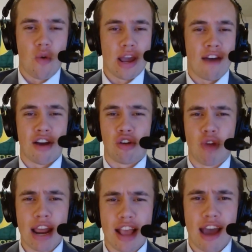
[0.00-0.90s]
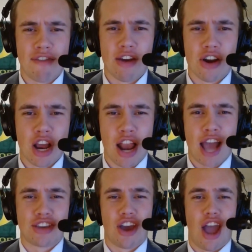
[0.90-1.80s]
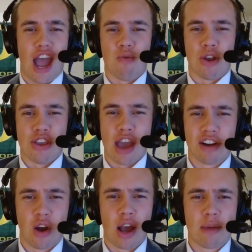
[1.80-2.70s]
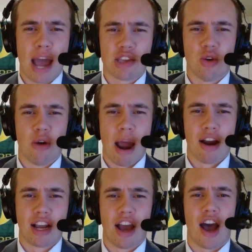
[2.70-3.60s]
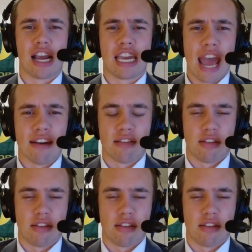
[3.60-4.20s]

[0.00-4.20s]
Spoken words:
We have a great life here in Alaska, and we're never going back to America again."